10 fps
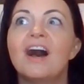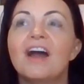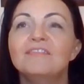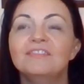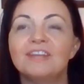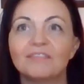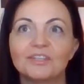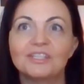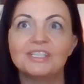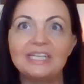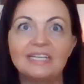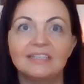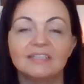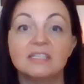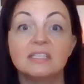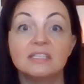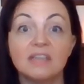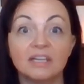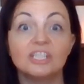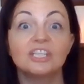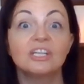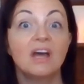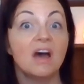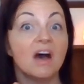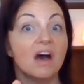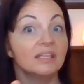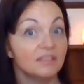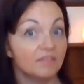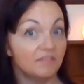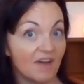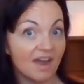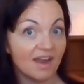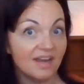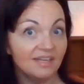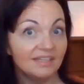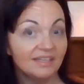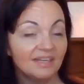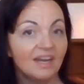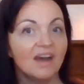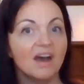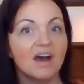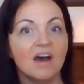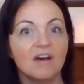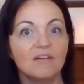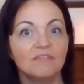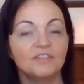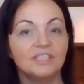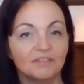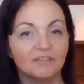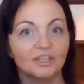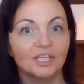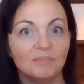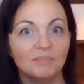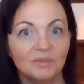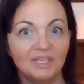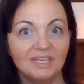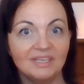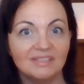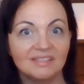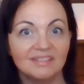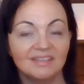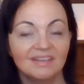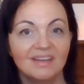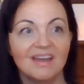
I've never seen such a divide of the different communities